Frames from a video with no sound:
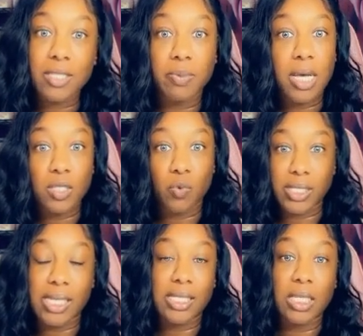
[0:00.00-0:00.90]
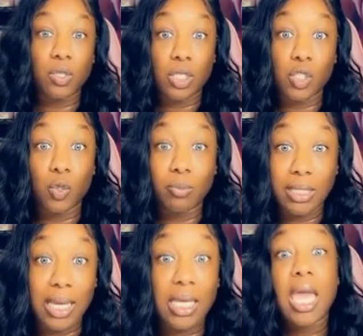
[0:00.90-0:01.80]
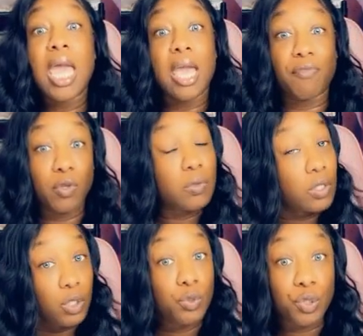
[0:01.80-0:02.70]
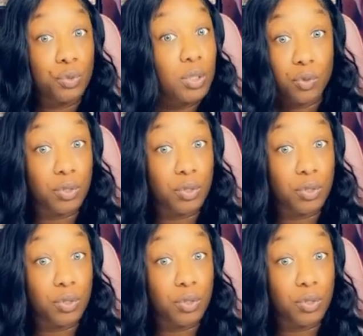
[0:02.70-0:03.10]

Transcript: because once I send you the Zoom link, if you snooze, you lose.